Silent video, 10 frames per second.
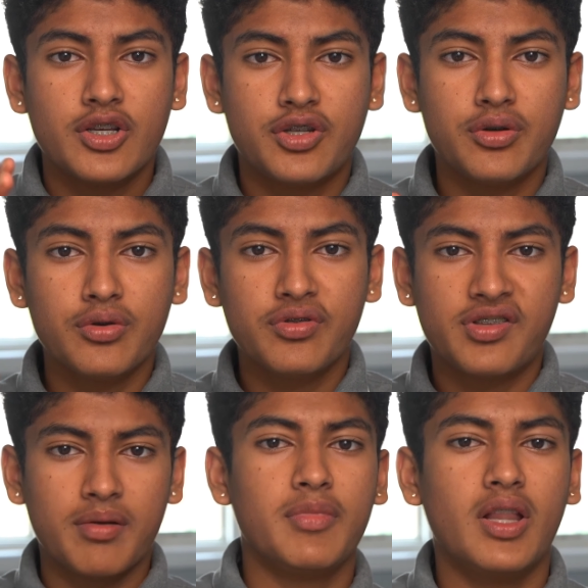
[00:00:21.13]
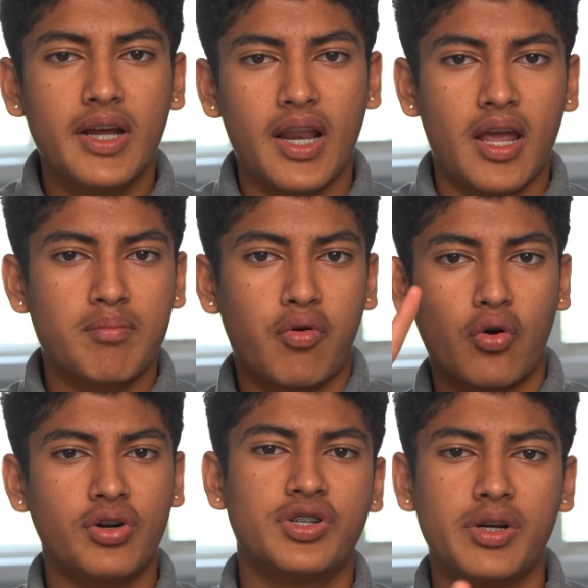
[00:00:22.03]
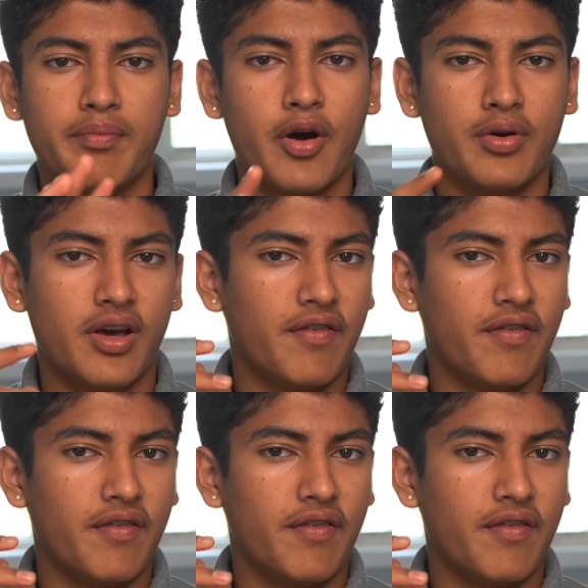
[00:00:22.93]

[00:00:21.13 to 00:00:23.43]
to simulate a portrait mode